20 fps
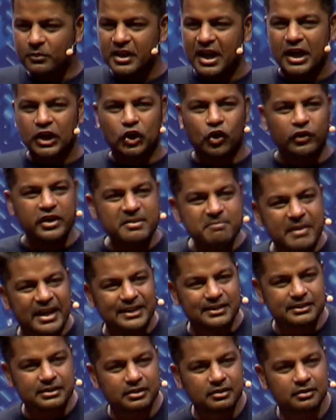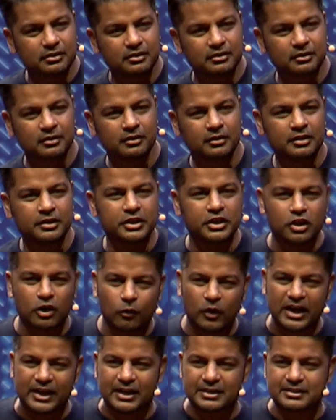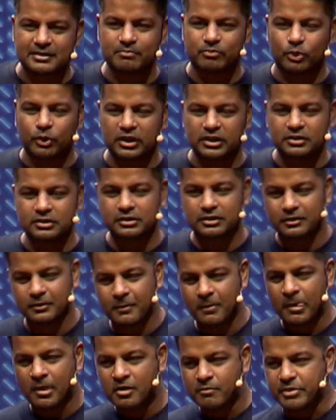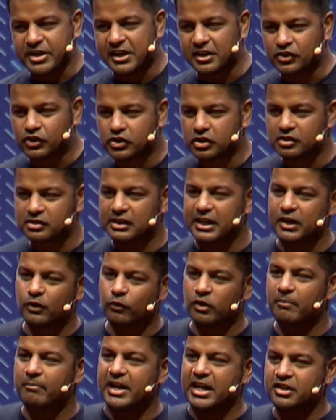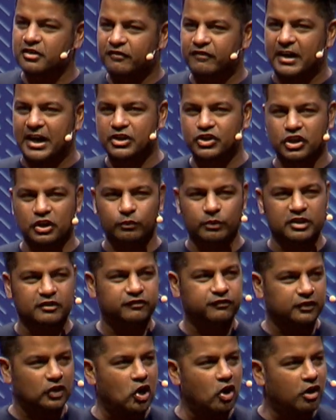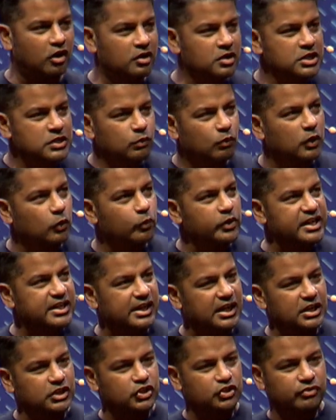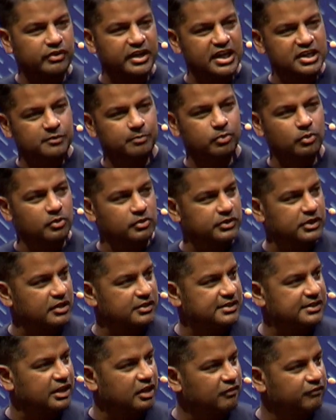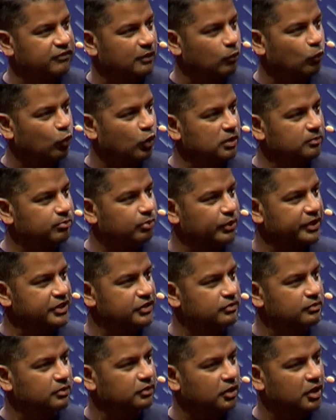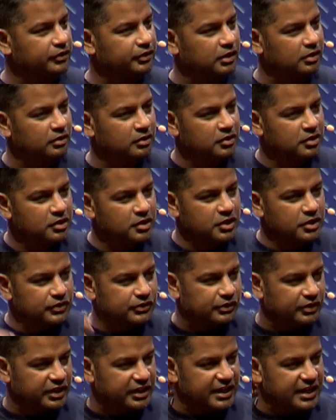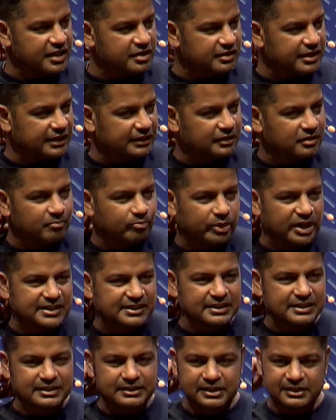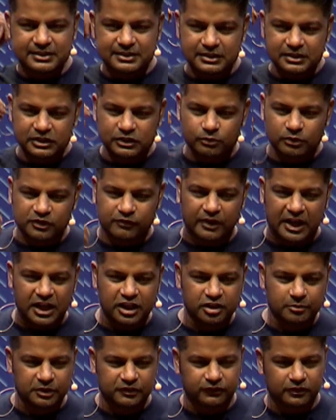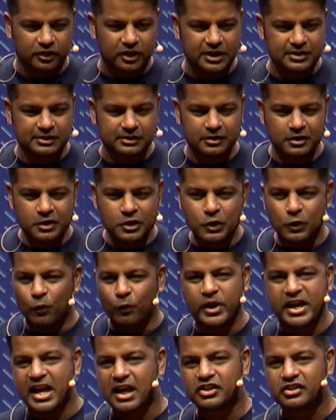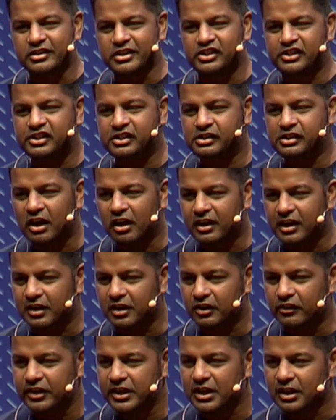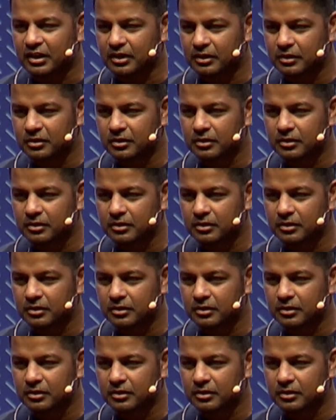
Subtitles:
Agreement. You know why that's important? Because just like we're manufactured with a flaw where we can't transpose ourselves from one point to another, so the internet compressing distance was valuable for us, we actually suck at agreeing.